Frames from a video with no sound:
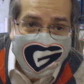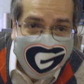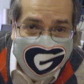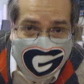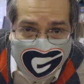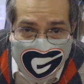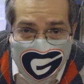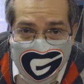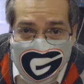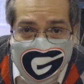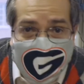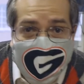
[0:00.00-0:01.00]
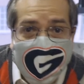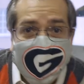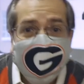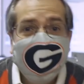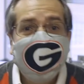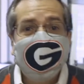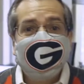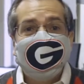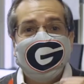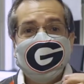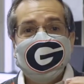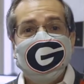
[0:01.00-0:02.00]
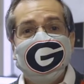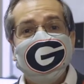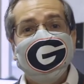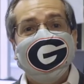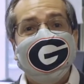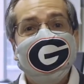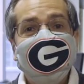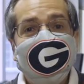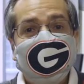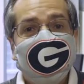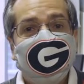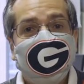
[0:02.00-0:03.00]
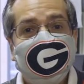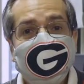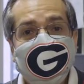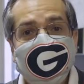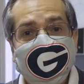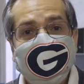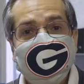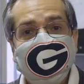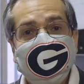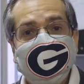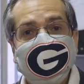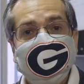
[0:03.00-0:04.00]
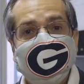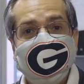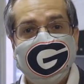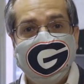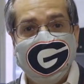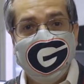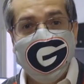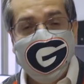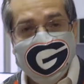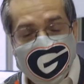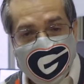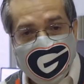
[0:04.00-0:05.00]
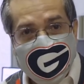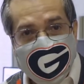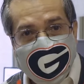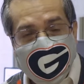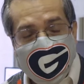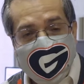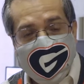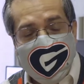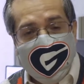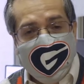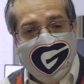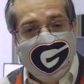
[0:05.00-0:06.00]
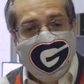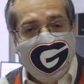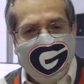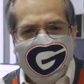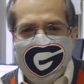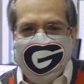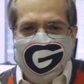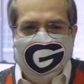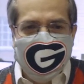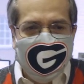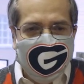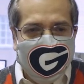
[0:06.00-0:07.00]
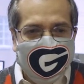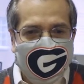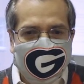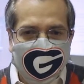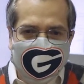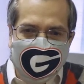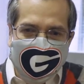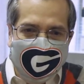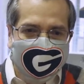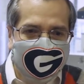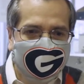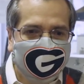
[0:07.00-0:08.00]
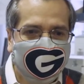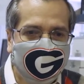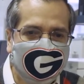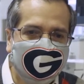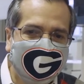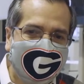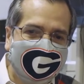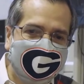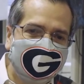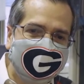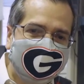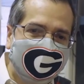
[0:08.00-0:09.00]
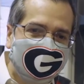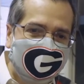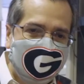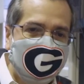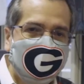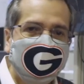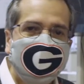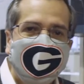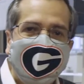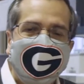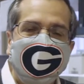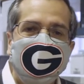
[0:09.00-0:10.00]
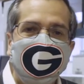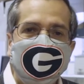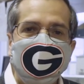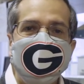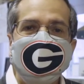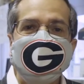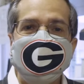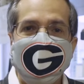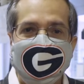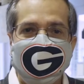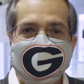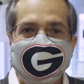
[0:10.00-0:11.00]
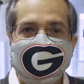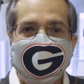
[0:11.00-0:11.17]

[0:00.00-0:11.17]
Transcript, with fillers: It's a course uh, that is called The Impact of Food in World History and Culture. Uh, my research is also related to foods, but a little bit tangential. I work with enzymes.